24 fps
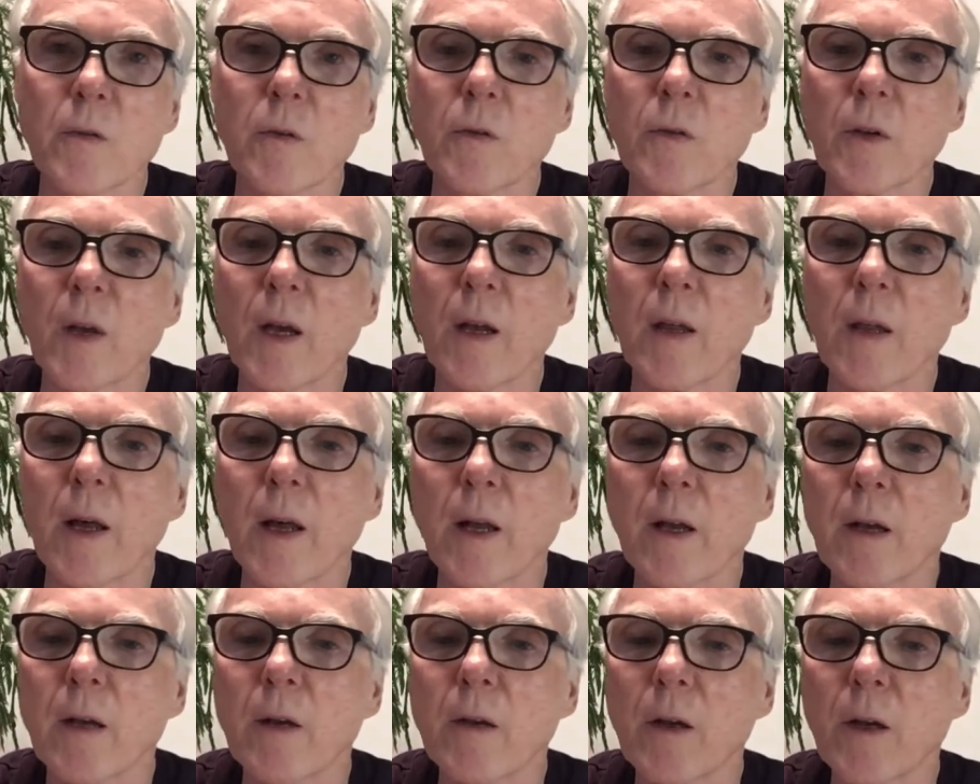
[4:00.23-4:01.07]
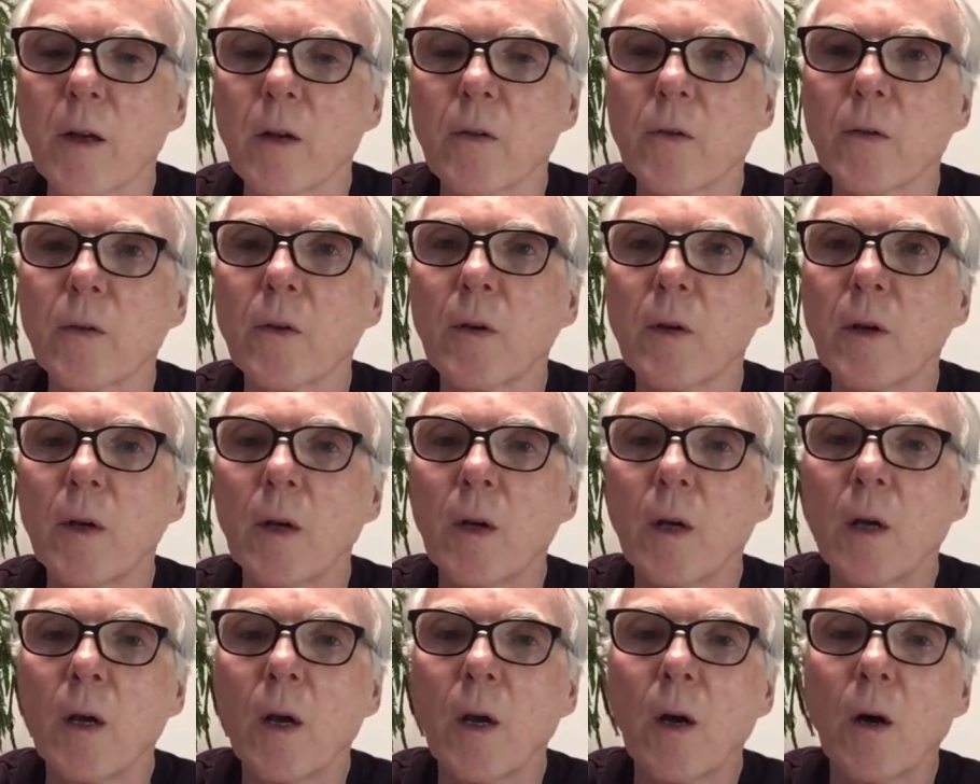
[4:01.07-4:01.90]
say that it does.
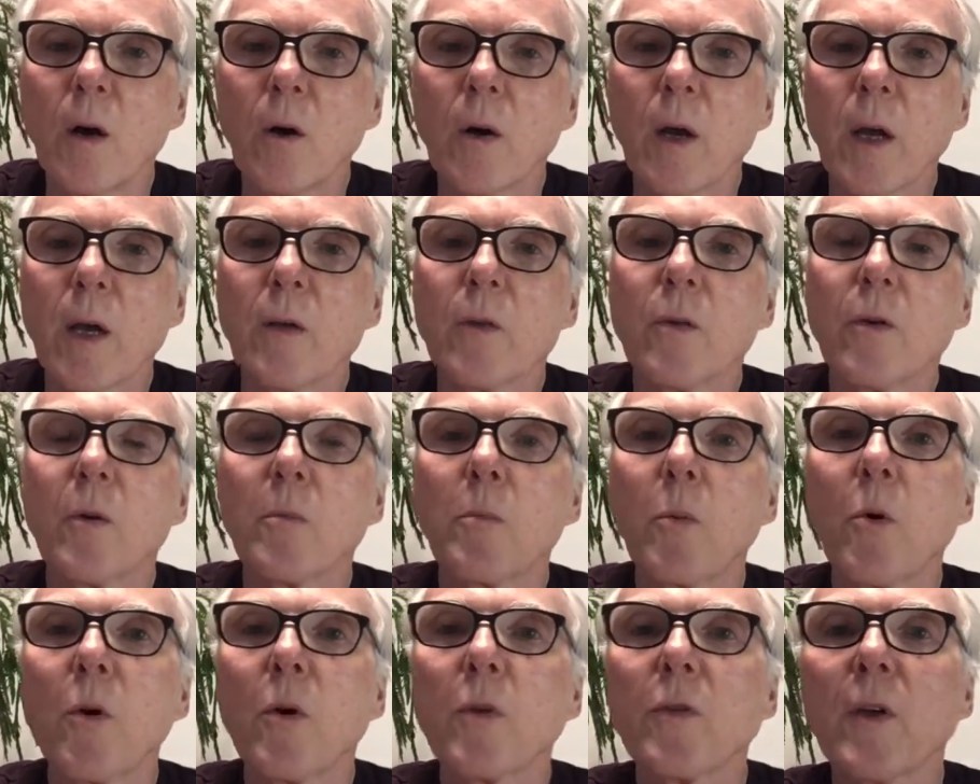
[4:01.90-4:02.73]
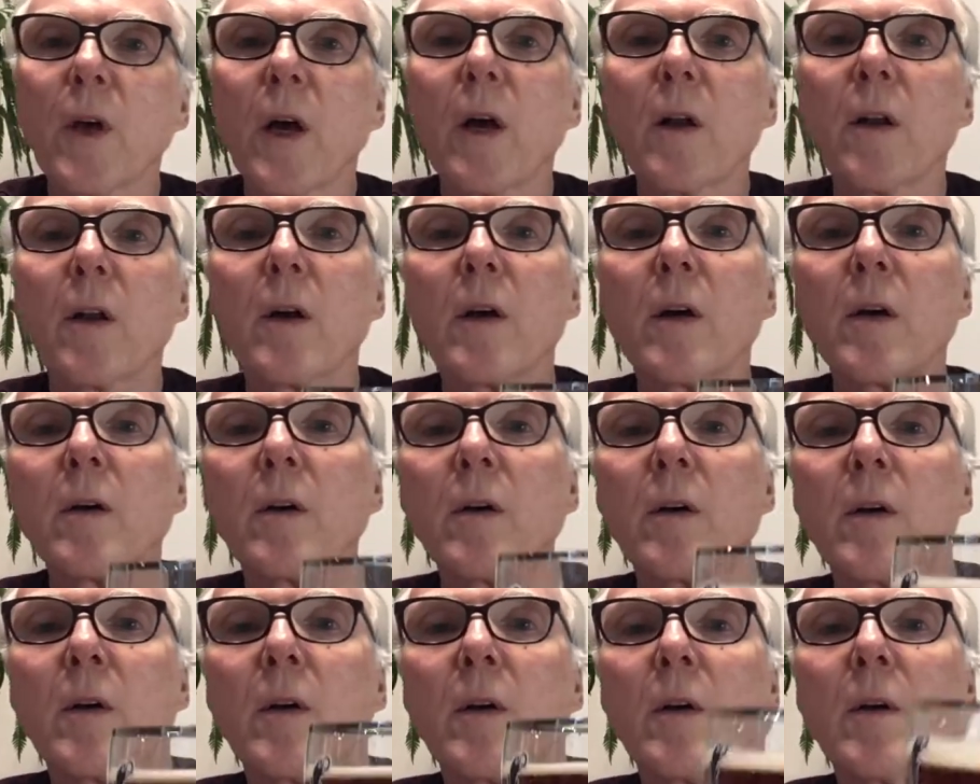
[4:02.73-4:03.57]
Okay, so it pours out
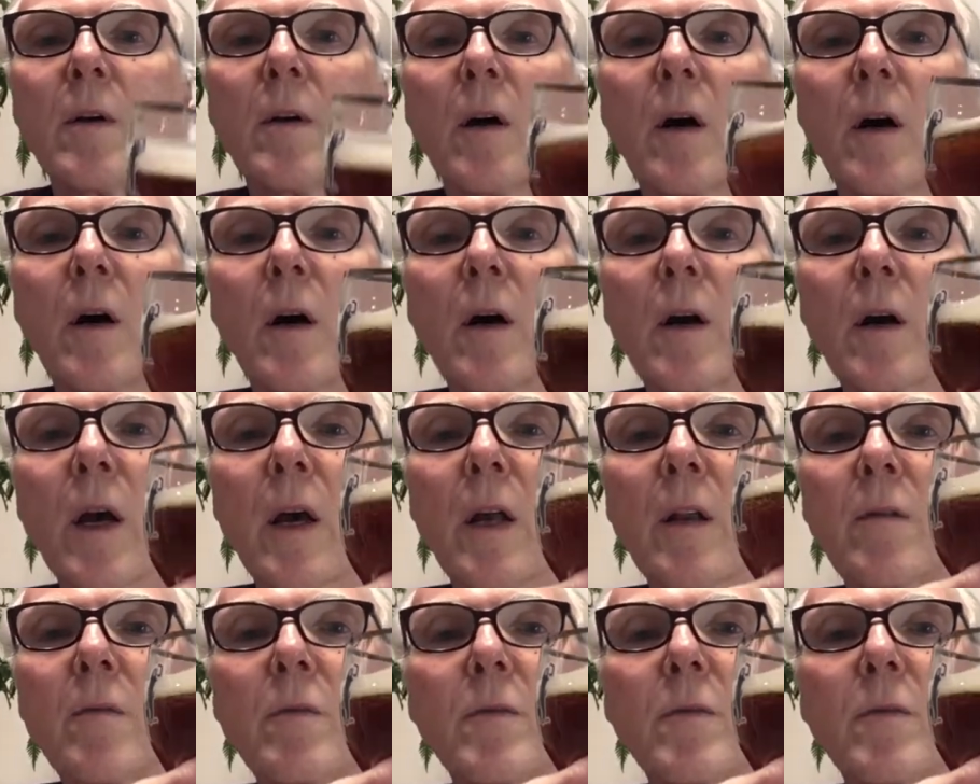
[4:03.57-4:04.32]
a kind of